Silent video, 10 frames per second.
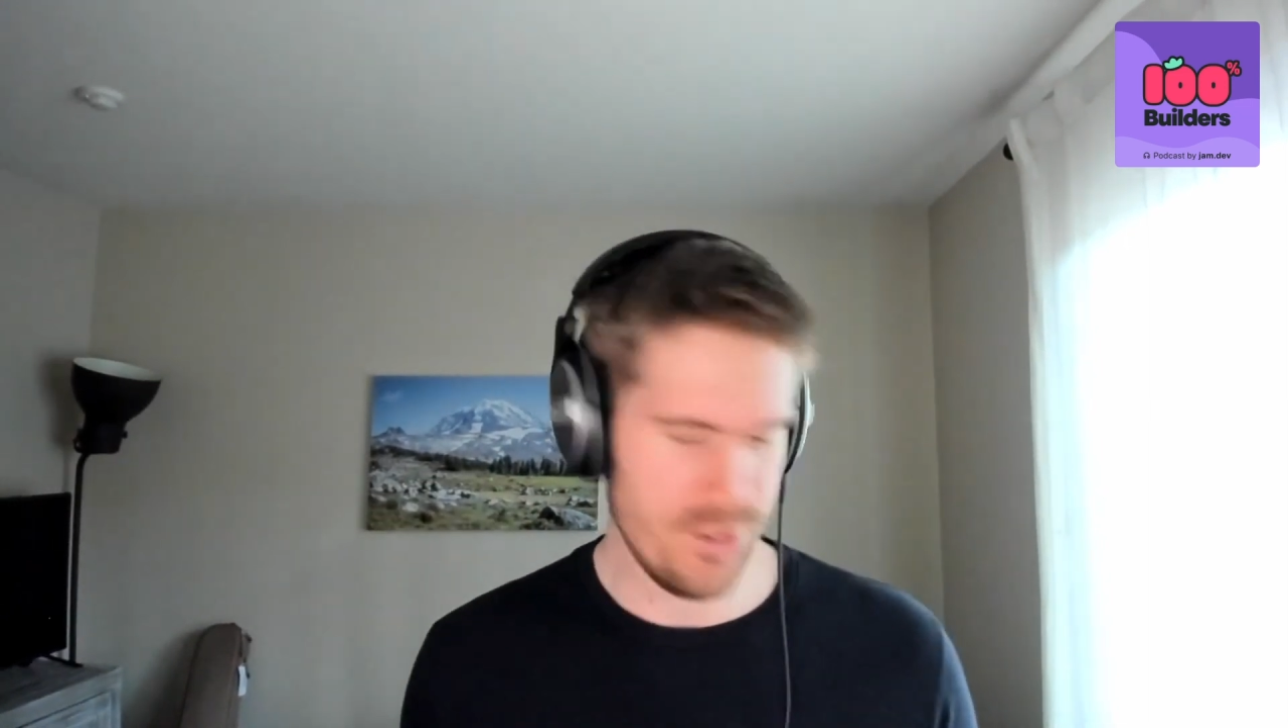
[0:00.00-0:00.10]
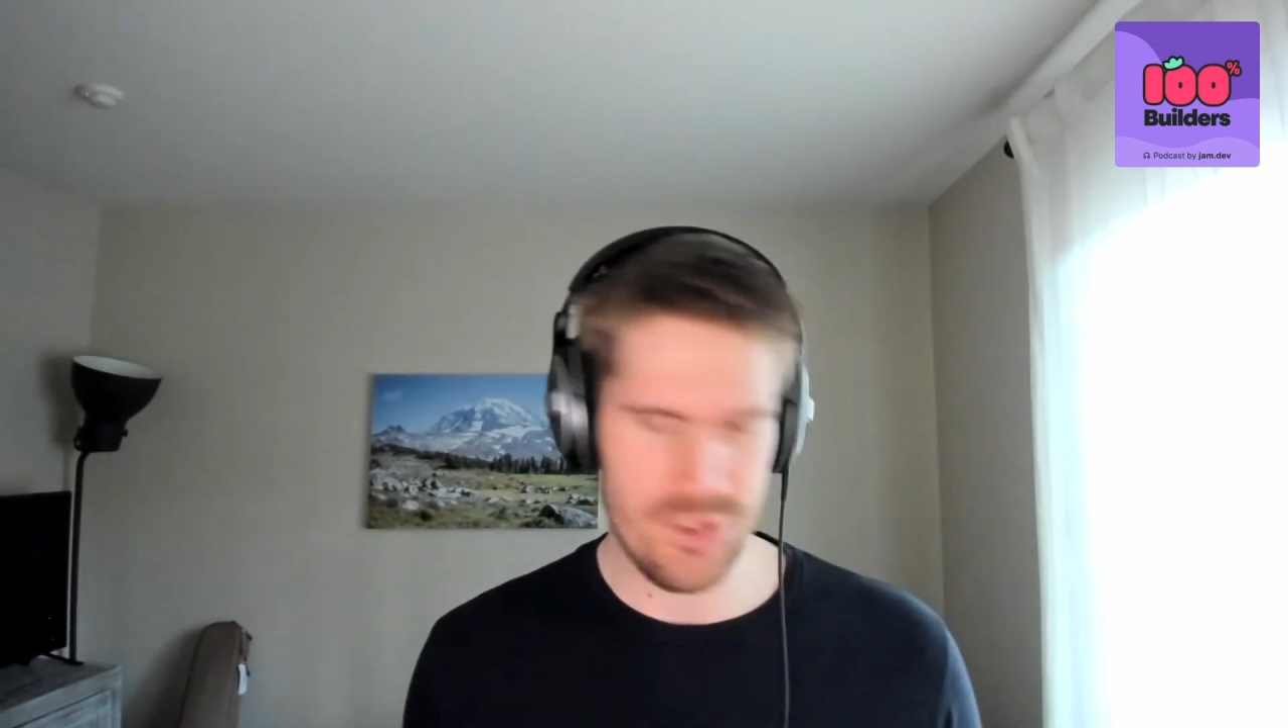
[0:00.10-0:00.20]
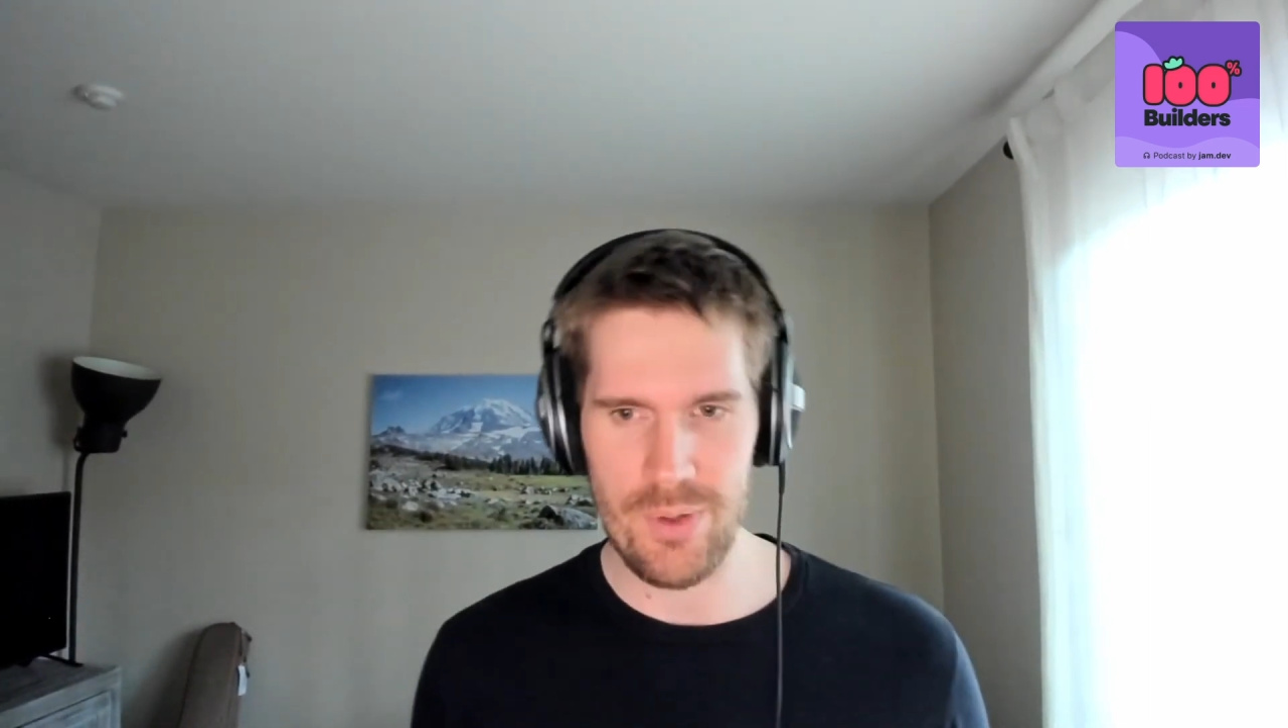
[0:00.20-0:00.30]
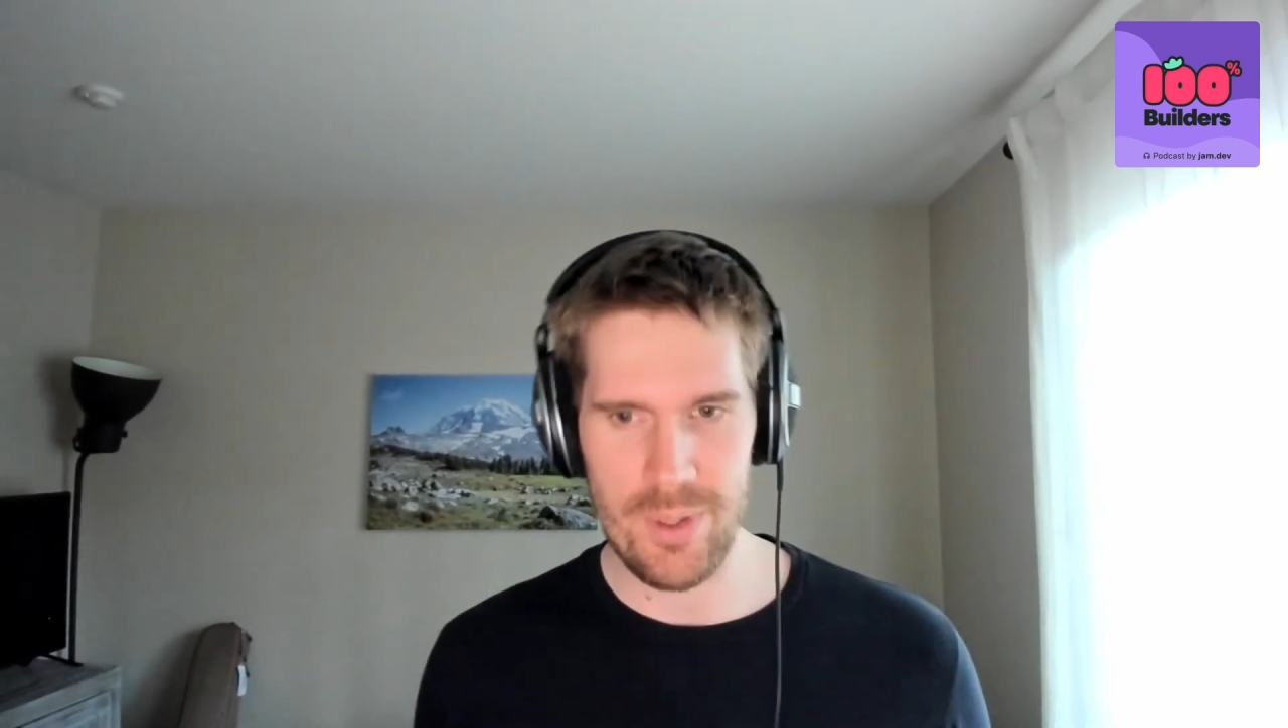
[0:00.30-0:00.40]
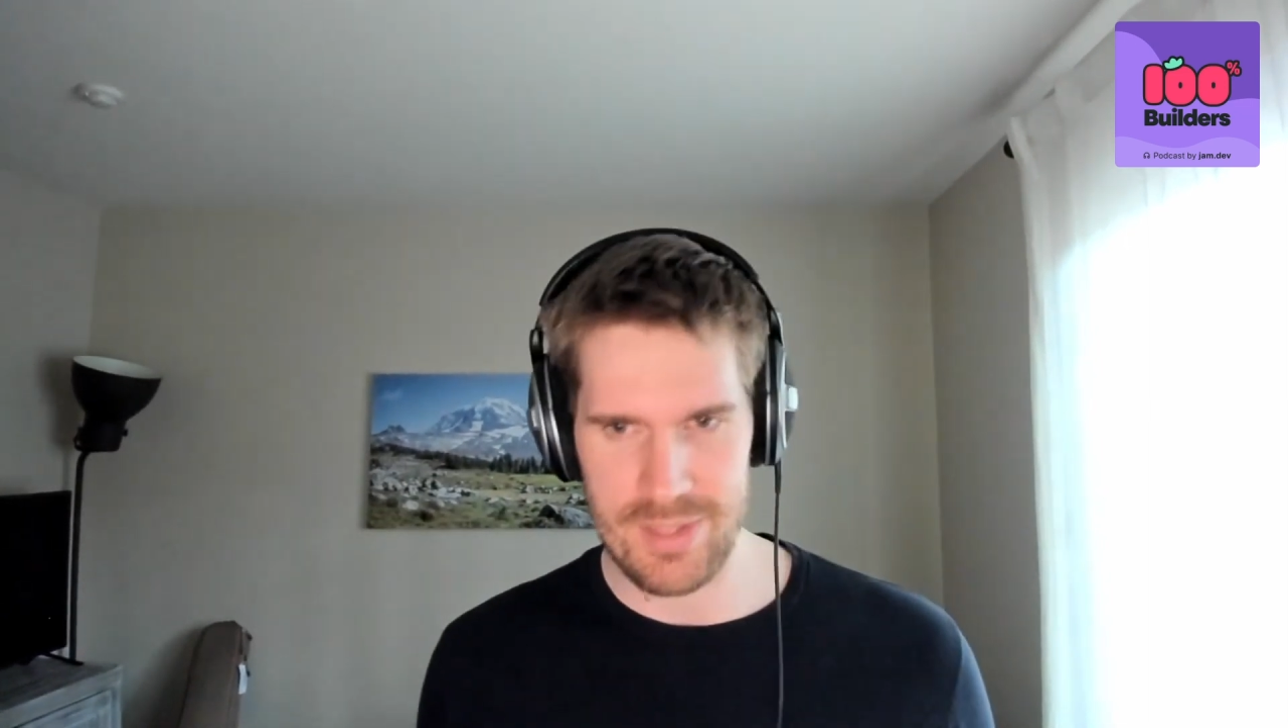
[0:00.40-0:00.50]

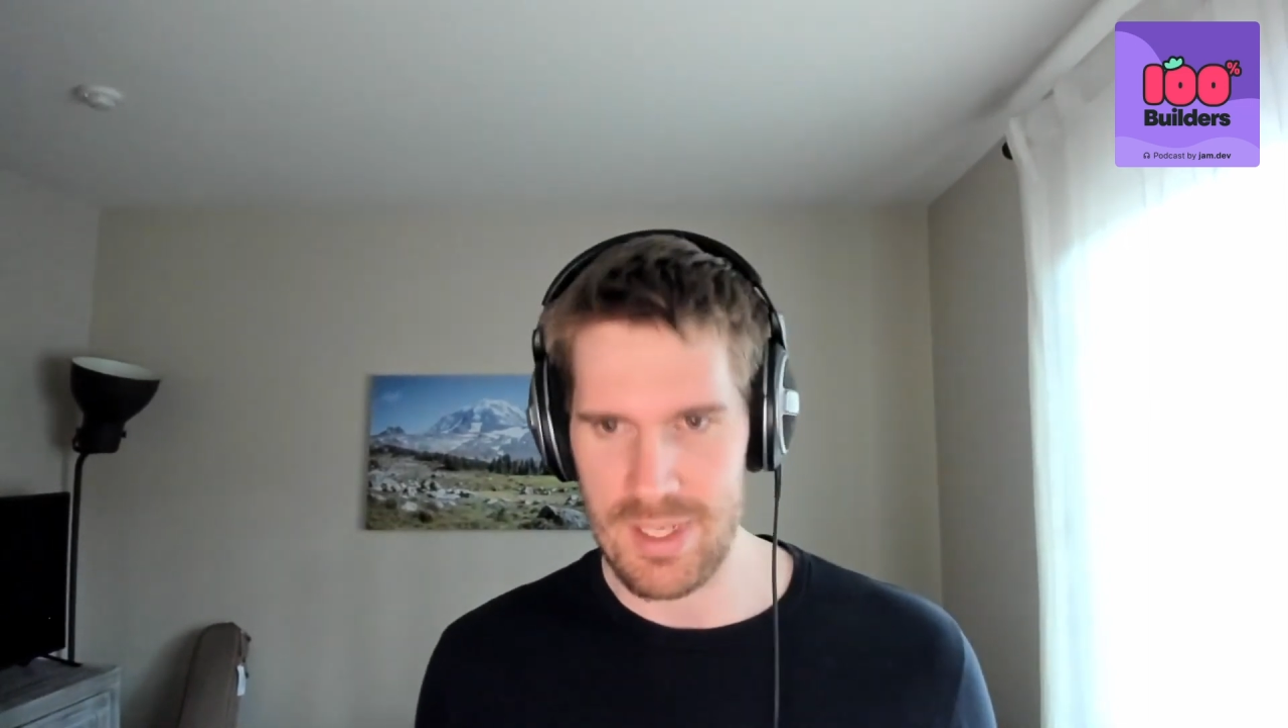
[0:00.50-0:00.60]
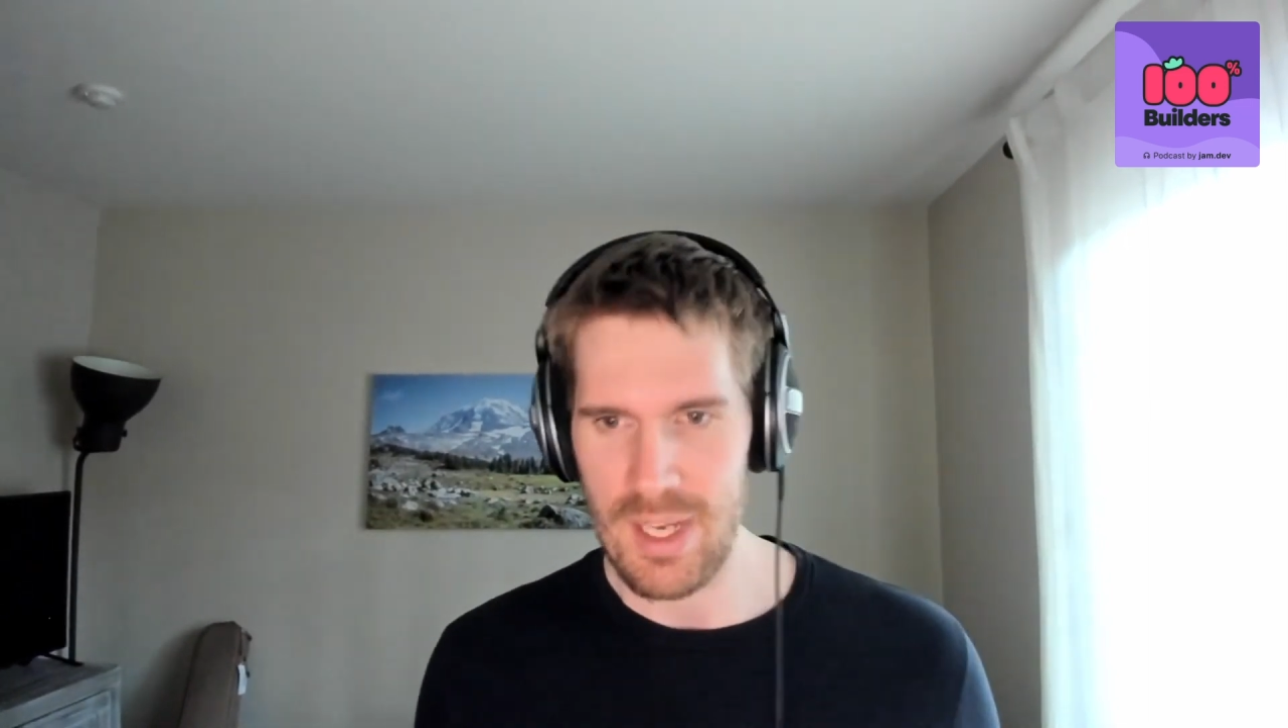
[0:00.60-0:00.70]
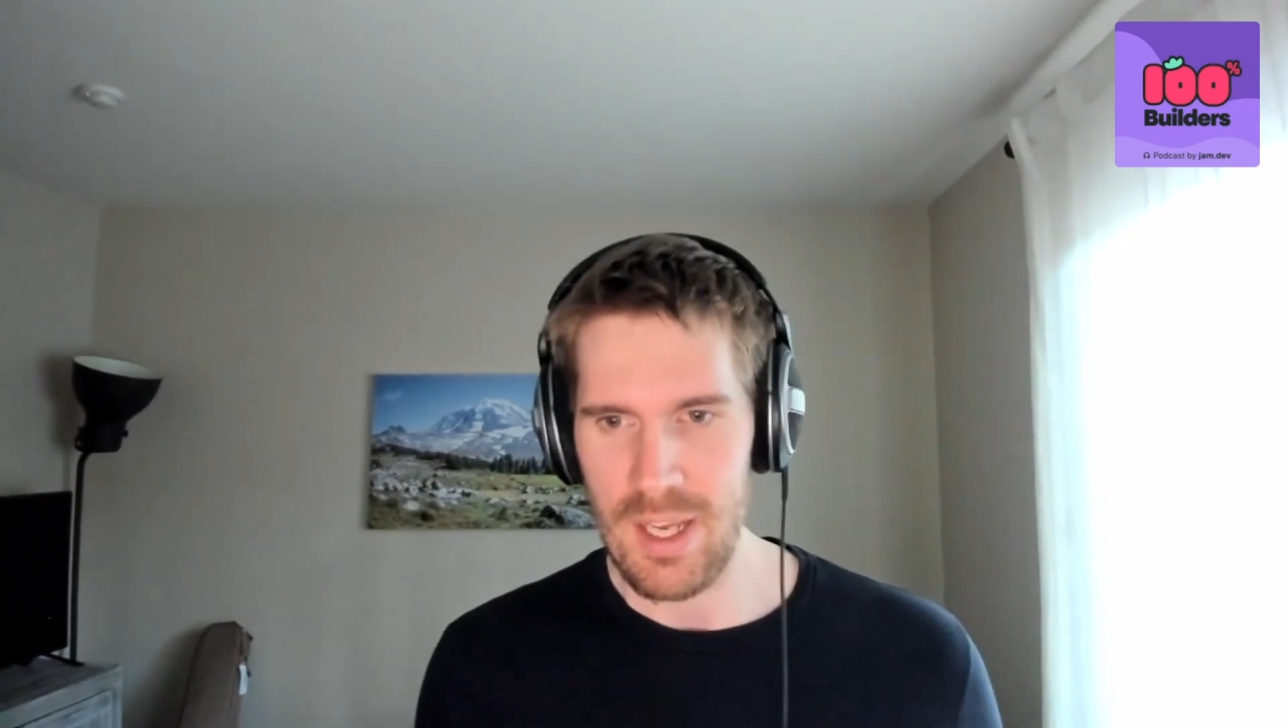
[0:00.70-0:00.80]
show notes.